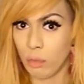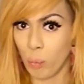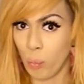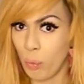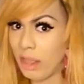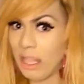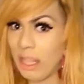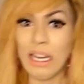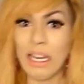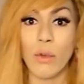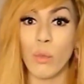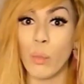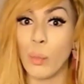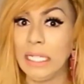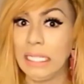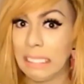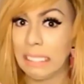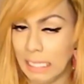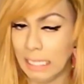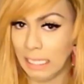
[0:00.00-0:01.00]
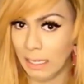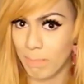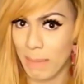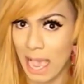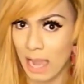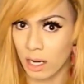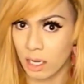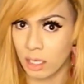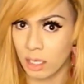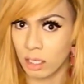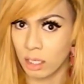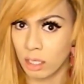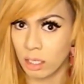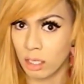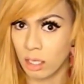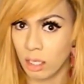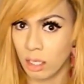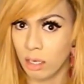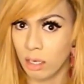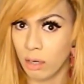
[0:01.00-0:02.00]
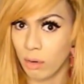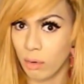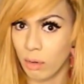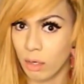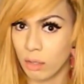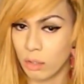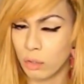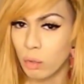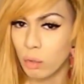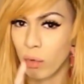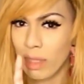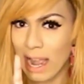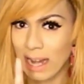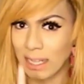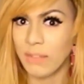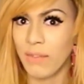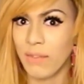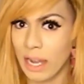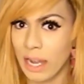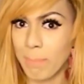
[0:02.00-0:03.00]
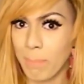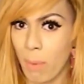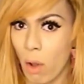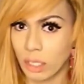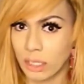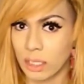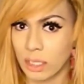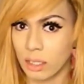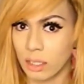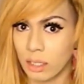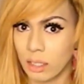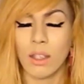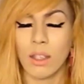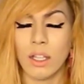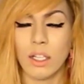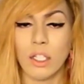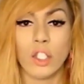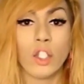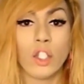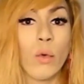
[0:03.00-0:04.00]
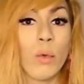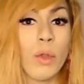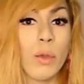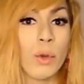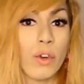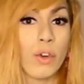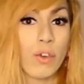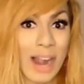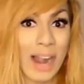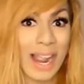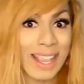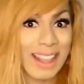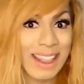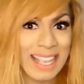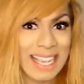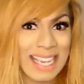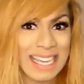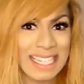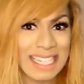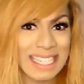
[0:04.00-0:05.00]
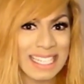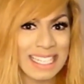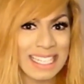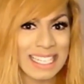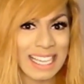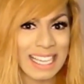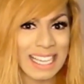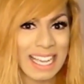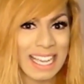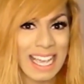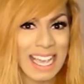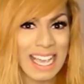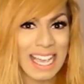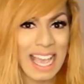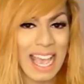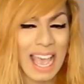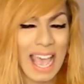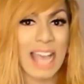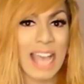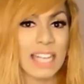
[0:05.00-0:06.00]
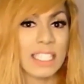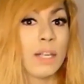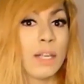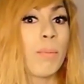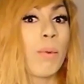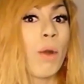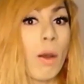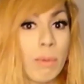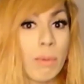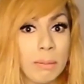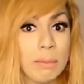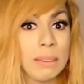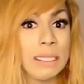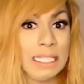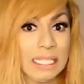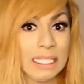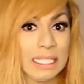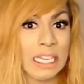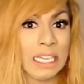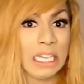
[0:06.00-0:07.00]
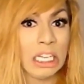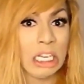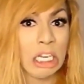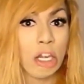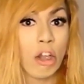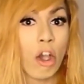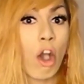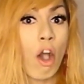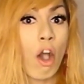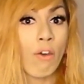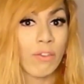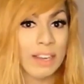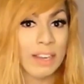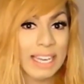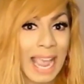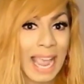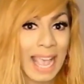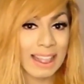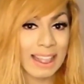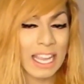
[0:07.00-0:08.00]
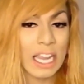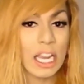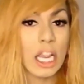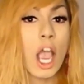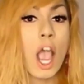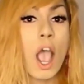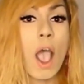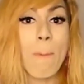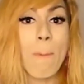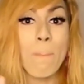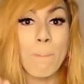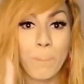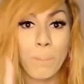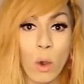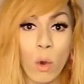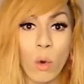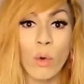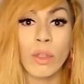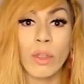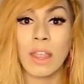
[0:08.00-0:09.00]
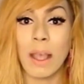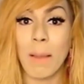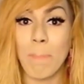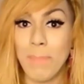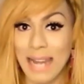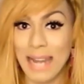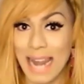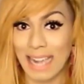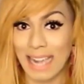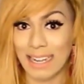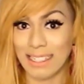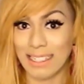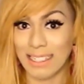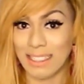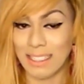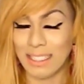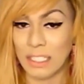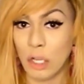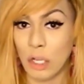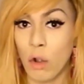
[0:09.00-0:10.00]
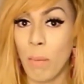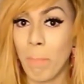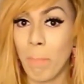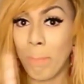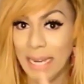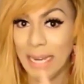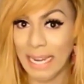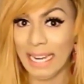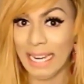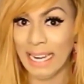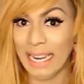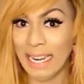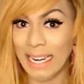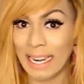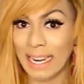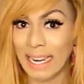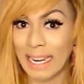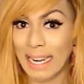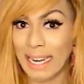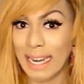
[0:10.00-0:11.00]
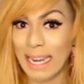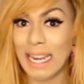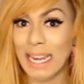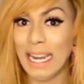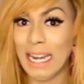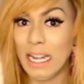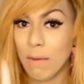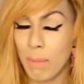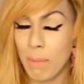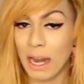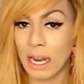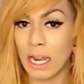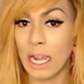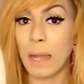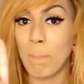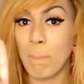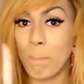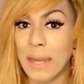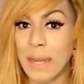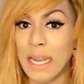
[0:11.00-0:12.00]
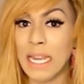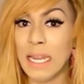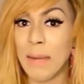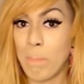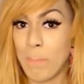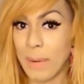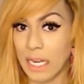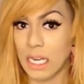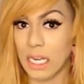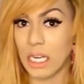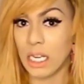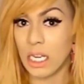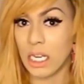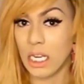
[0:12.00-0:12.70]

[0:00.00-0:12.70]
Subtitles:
We didn't return it back. So that is very important. So we would write this as a probability of getting both black. So P in the bracket BB.